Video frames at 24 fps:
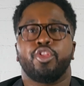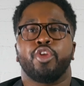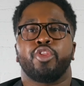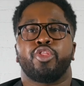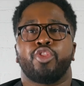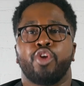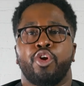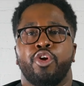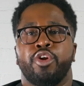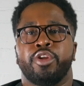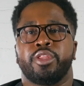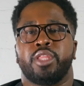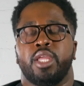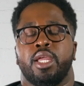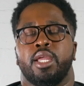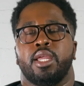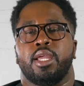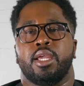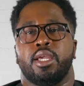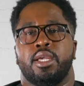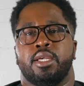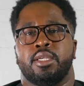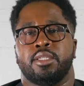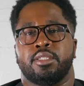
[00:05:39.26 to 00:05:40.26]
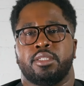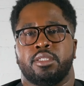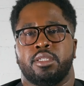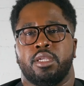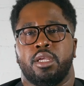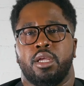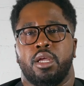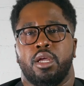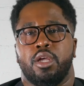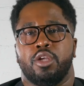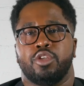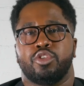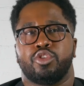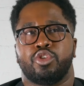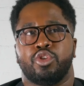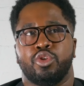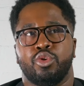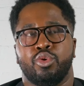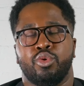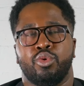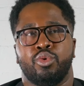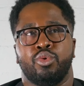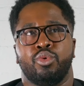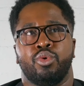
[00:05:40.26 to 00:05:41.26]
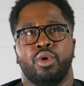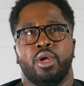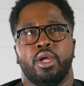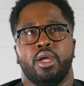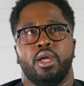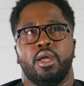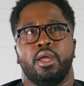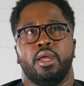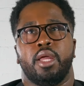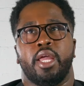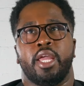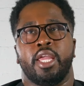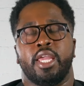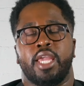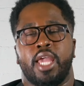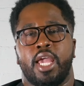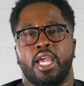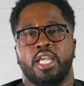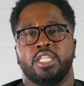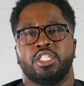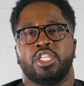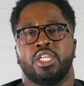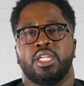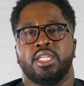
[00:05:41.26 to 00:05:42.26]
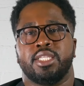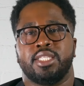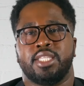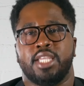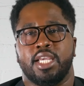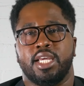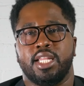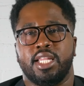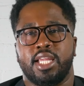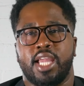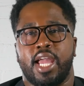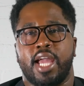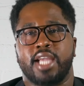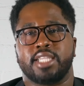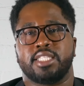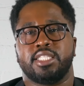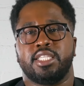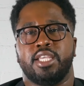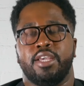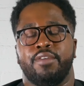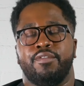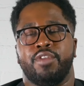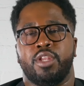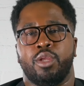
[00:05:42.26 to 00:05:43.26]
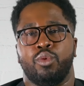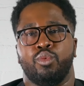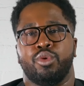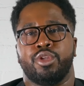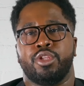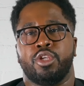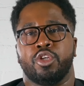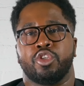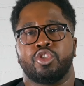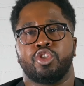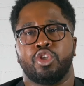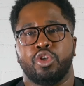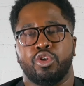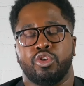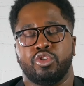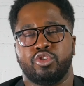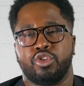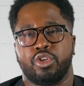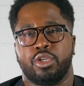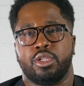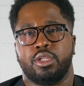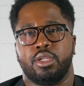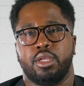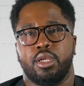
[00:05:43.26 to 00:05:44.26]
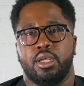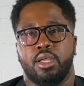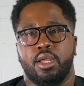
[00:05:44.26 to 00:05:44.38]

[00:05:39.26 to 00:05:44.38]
The third thing is to engage in a daily activity with your children